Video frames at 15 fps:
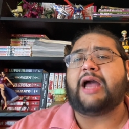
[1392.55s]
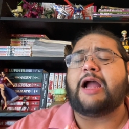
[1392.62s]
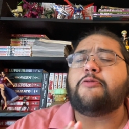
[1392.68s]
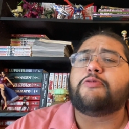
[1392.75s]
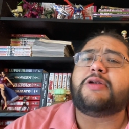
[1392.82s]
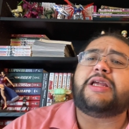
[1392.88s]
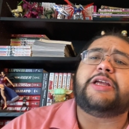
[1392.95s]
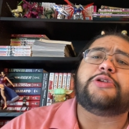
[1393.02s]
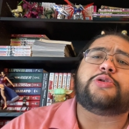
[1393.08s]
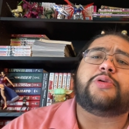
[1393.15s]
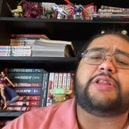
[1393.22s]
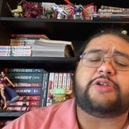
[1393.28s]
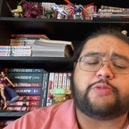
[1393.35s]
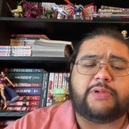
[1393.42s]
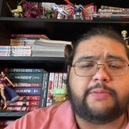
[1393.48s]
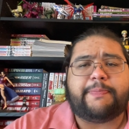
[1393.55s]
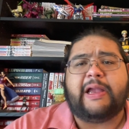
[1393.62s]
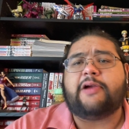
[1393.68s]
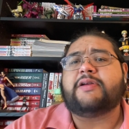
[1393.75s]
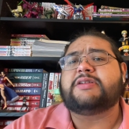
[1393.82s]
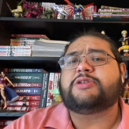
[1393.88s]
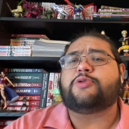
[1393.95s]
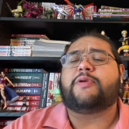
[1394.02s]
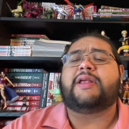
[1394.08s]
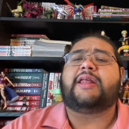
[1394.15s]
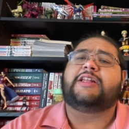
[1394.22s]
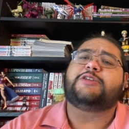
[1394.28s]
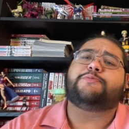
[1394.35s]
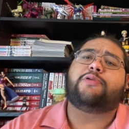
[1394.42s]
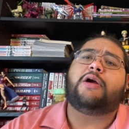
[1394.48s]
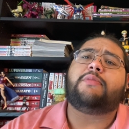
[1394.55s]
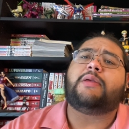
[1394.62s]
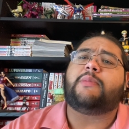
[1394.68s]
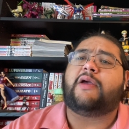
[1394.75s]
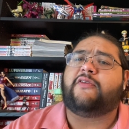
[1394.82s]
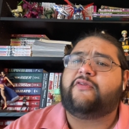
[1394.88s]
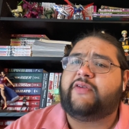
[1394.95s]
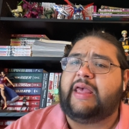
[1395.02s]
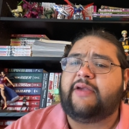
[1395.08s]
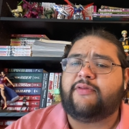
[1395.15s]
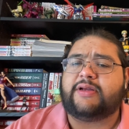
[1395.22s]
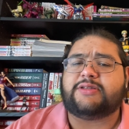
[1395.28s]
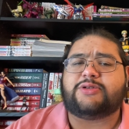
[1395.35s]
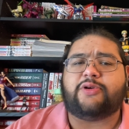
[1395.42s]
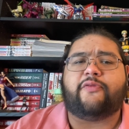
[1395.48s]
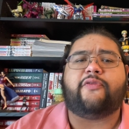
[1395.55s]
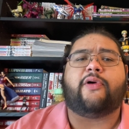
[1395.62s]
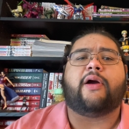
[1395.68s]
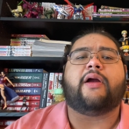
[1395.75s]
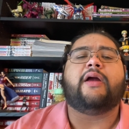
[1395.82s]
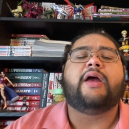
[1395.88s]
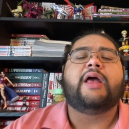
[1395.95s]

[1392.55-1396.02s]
I really enjoyed this one. Perrin's storyline is probably my favorite so far,